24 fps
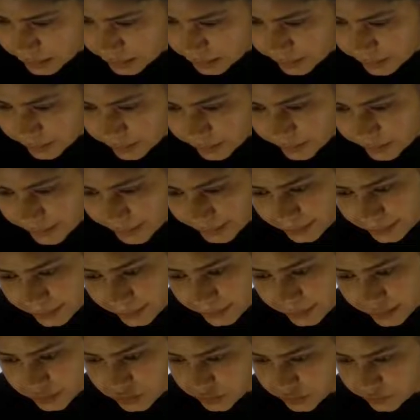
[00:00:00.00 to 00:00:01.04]
Right,
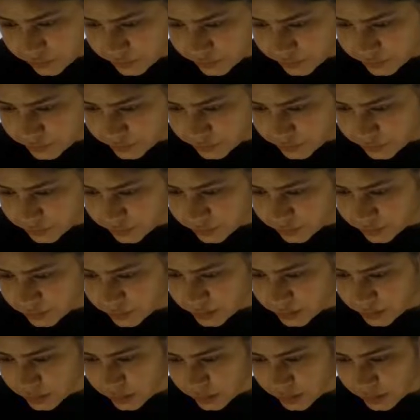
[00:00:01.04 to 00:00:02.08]
Keshav.
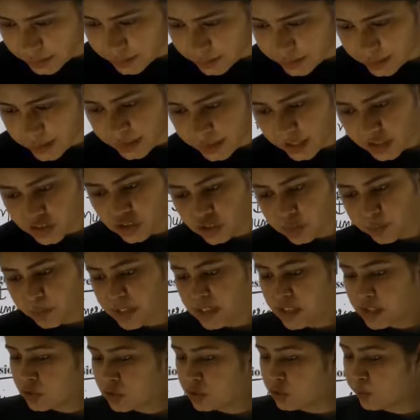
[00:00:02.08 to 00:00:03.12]
Regression
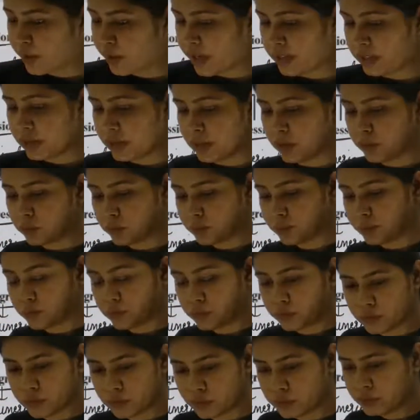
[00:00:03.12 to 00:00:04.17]
means numerical output.
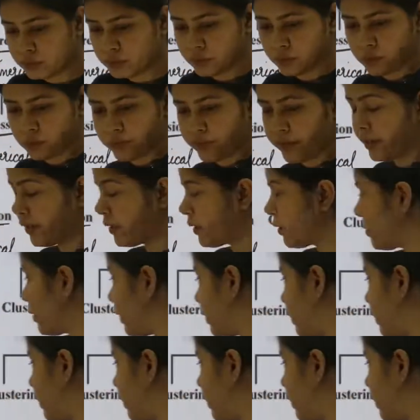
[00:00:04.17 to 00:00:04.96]
Right.